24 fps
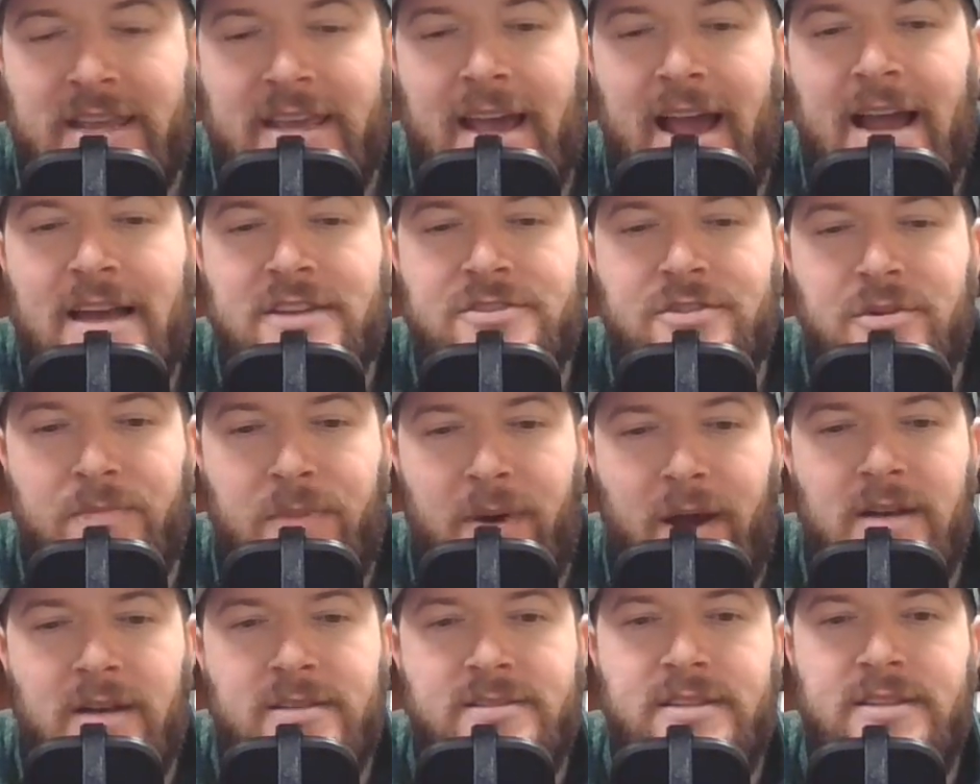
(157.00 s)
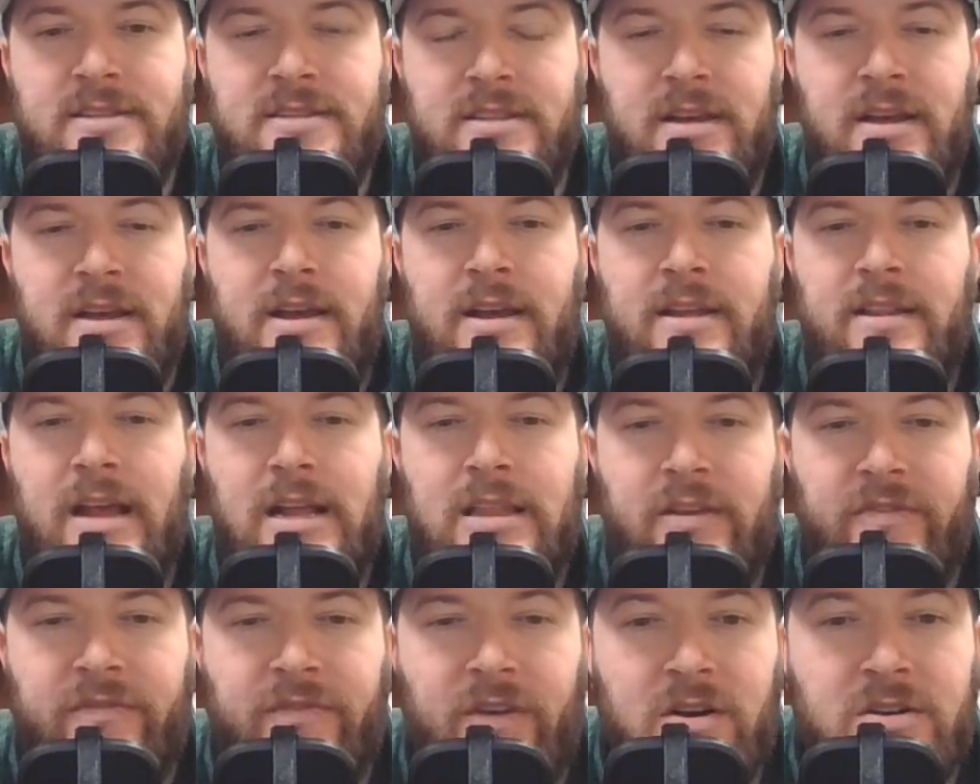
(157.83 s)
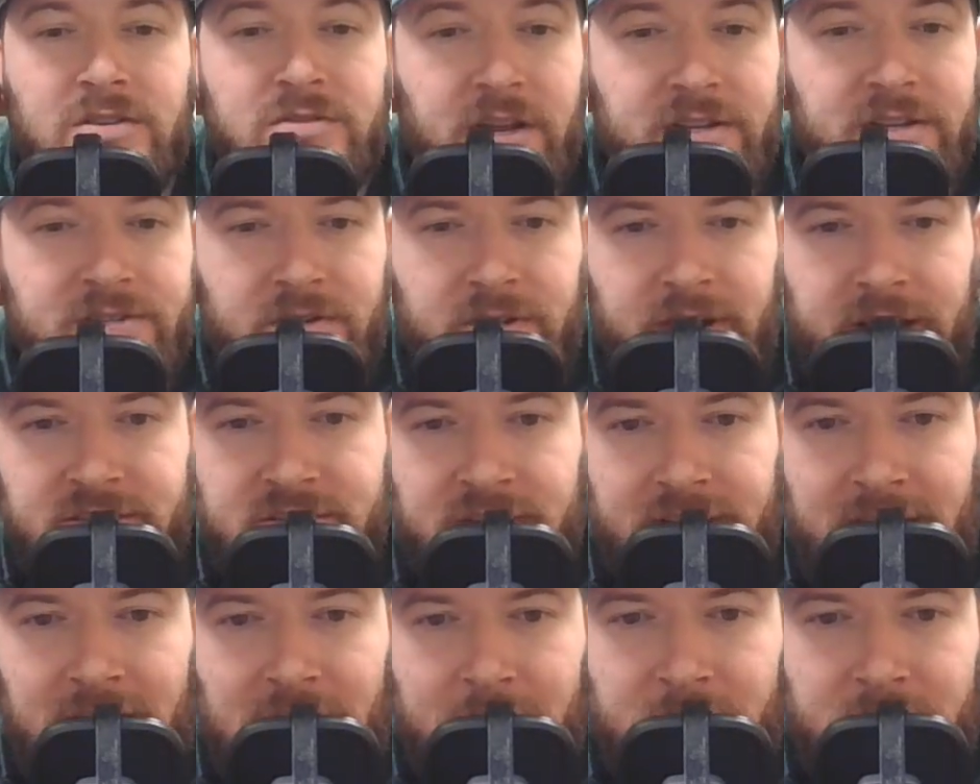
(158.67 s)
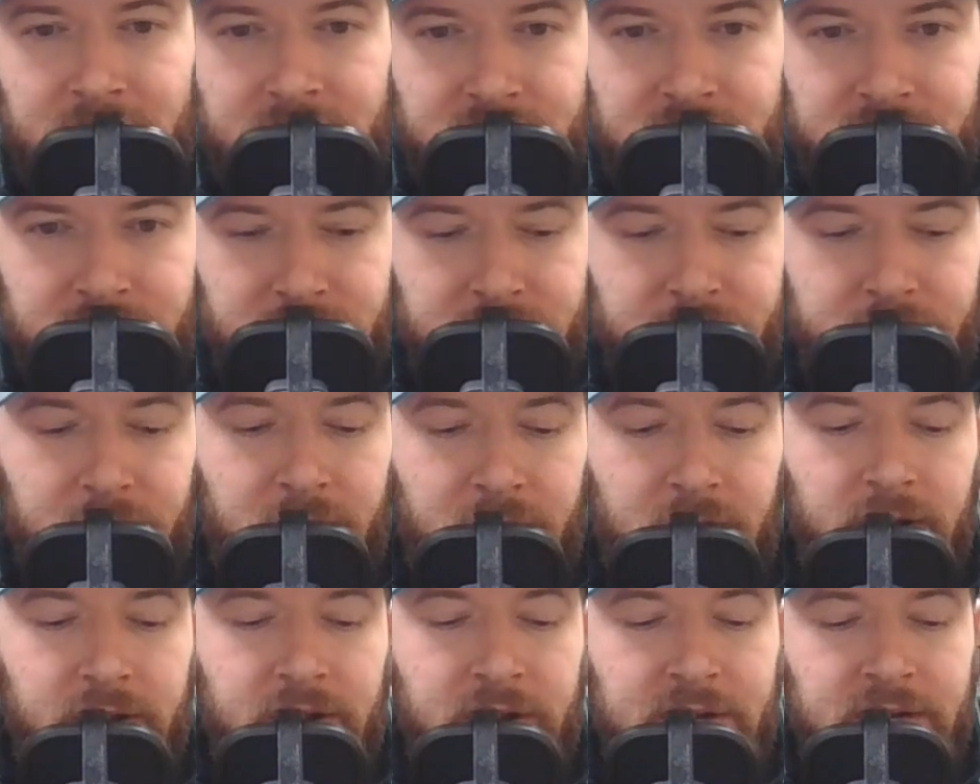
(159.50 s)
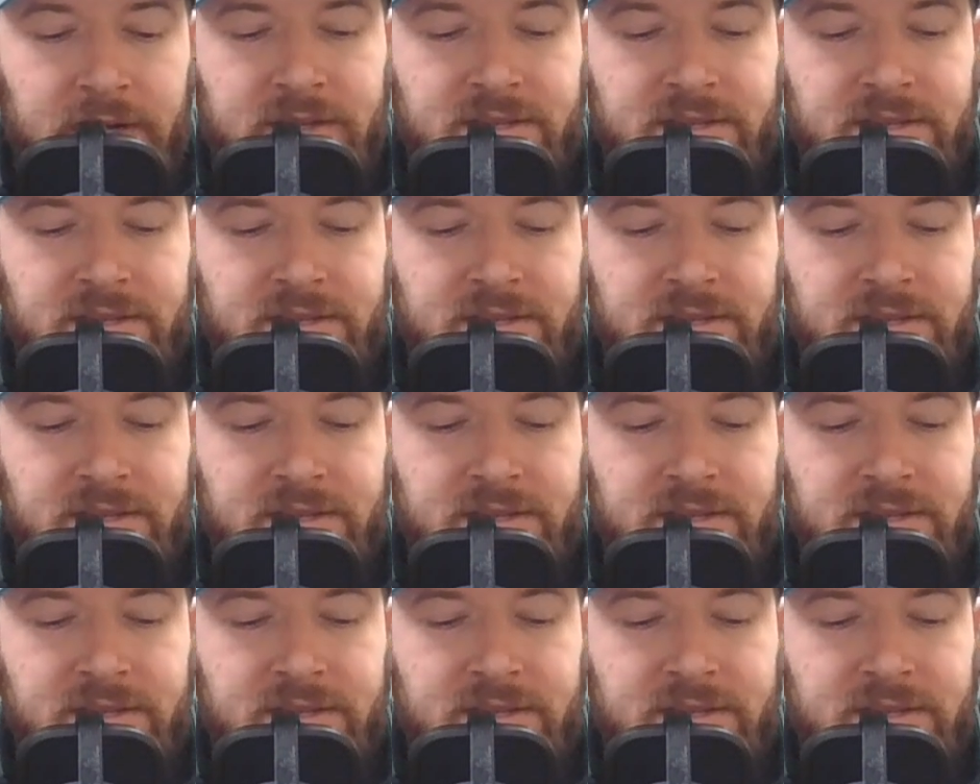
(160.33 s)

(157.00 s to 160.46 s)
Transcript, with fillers: Kayser posits that the first resurrection happened in two parts.